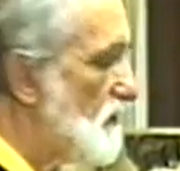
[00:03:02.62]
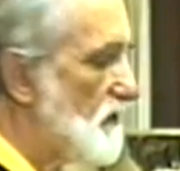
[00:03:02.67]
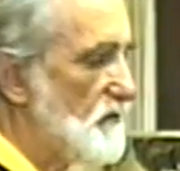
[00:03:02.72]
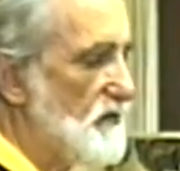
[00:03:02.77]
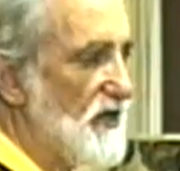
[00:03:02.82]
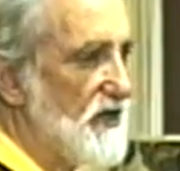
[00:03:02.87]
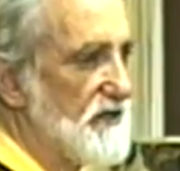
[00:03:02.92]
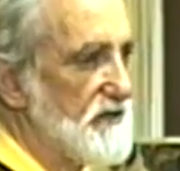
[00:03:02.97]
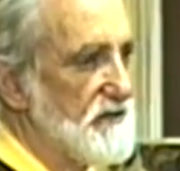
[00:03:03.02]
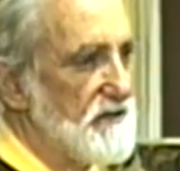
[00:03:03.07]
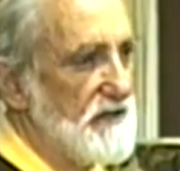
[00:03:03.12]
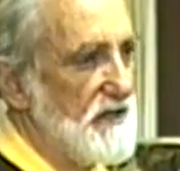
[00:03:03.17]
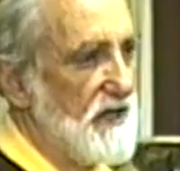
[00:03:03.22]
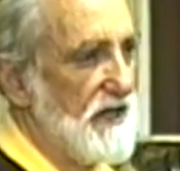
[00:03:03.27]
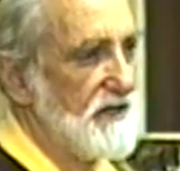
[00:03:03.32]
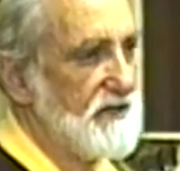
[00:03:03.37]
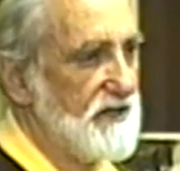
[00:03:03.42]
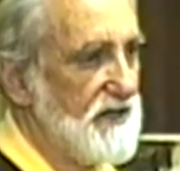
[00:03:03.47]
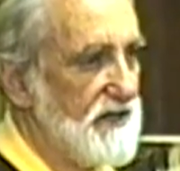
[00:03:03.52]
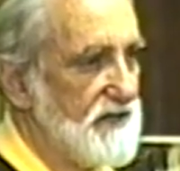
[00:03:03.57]
but
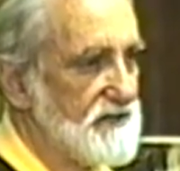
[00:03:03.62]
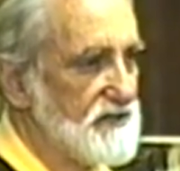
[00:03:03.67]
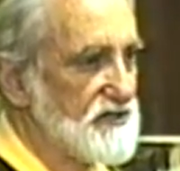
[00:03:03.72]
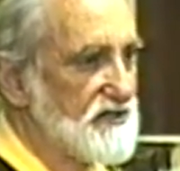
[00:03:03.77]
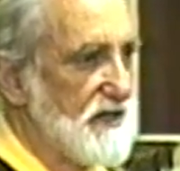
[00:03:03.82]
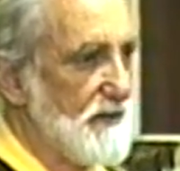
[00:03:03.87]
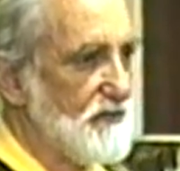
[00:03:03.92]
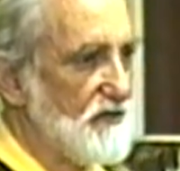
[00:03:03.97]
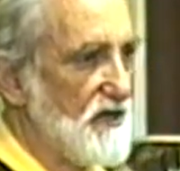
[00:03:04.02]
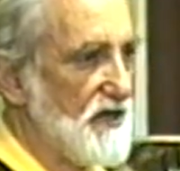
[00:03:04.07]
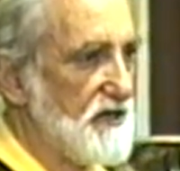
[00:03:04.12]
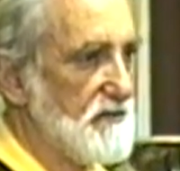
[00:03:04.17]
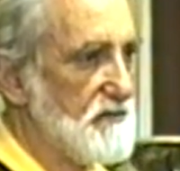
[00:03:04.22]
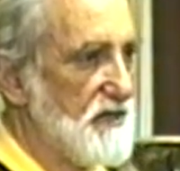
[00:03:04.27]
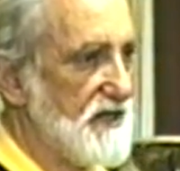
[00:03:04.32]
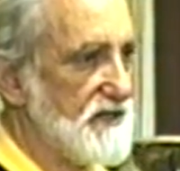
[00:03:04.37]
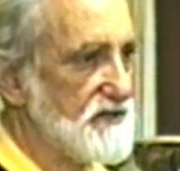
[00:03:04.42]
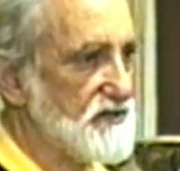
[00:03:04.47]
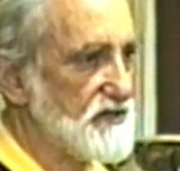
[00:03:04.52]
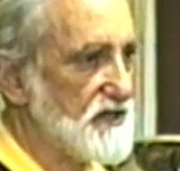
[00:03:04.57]
I can't separate
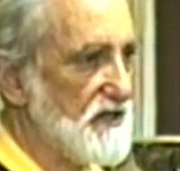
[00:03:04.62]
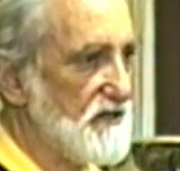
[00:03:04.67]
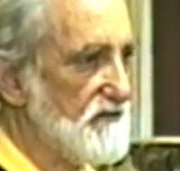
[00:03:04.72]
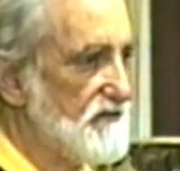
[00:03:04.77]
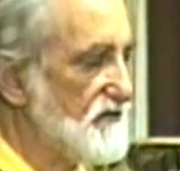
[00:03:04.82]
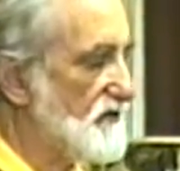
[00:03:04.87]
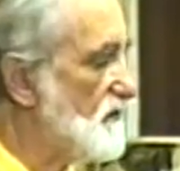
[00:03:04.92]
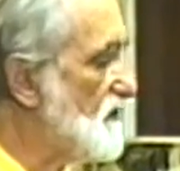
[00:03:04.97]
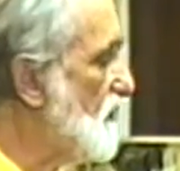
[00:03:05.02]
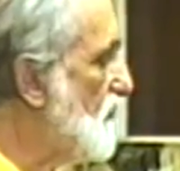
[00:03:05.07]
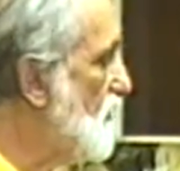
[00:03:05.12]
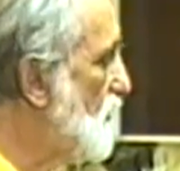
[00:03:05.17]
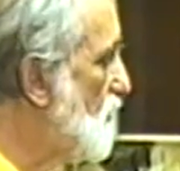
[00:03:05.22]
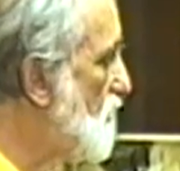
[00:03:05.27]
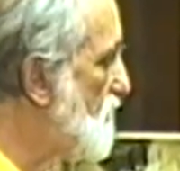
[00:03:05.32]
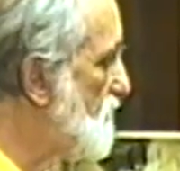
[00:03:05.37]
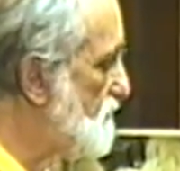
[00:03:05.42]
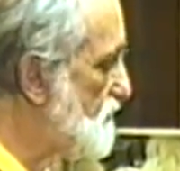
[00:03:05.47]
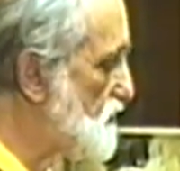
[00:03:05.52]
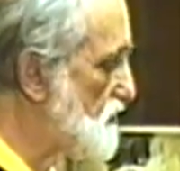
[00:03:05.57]
myself from the
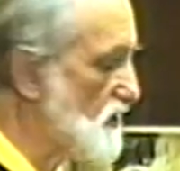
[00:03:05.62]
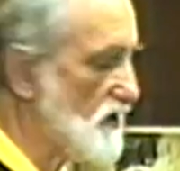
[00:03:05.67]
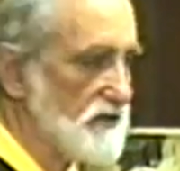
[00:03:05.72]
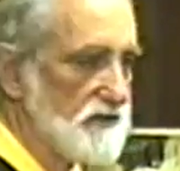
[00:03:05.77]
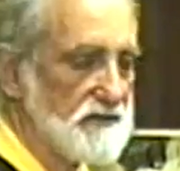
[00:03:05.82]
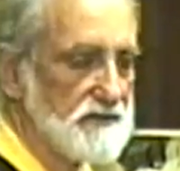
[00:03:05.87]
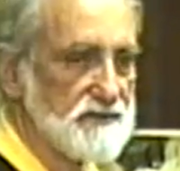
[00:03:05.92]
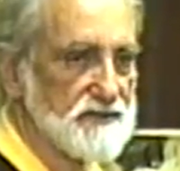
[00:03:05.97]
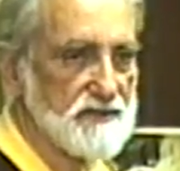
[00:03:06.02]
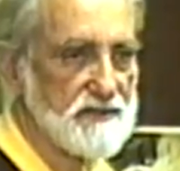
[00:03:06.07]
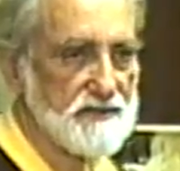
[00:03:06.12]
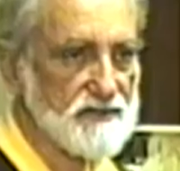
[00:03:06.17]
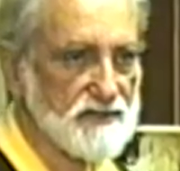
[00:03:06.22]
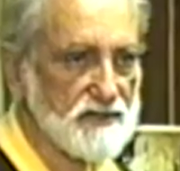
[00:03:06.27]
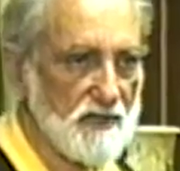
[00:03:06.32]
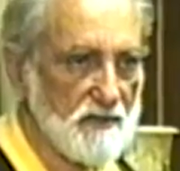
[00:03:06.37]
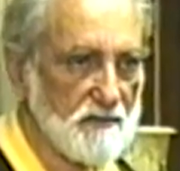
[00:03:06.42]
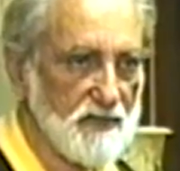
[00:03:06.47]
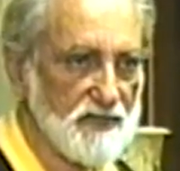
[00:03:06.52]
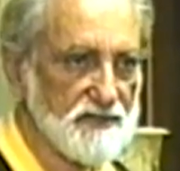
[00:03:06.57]
thought of Chunol, since
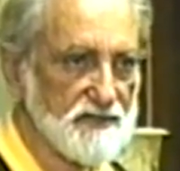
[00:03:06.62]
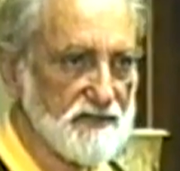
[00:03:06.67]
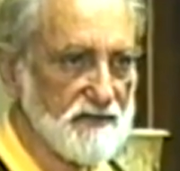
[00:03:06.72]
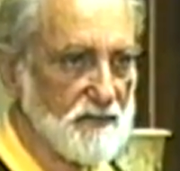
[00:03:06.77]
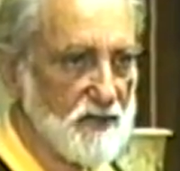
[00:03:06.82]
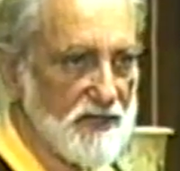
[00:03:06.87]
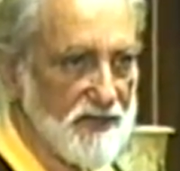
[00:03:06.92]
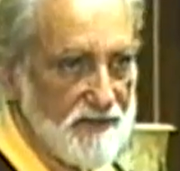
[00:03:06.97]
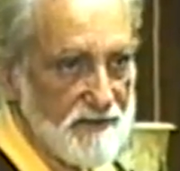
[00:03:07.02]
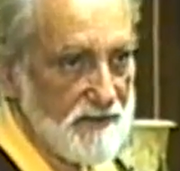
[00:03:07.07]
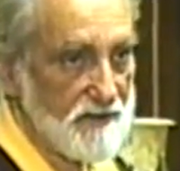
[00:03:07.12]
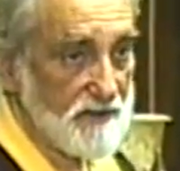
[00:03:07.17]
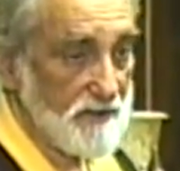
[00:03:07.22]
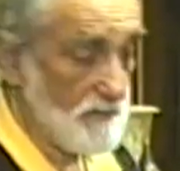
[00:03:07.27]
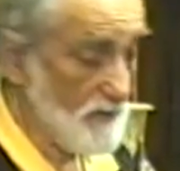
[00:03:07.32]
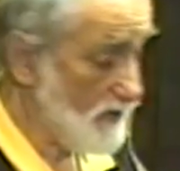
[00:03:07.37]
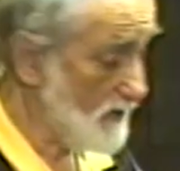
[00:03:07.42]
so much of what I think of